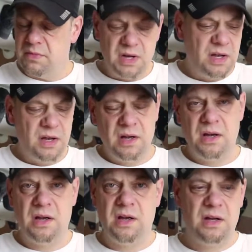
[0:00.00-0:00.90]

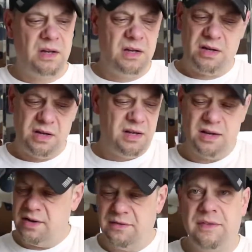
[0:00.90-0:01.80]

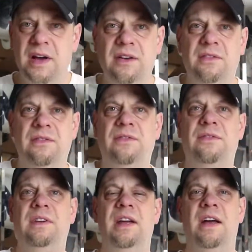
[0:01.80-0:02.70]
Yeah,
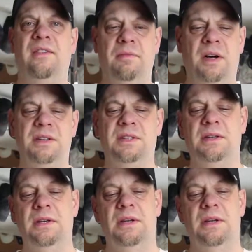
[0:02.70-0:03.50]
5.5 months.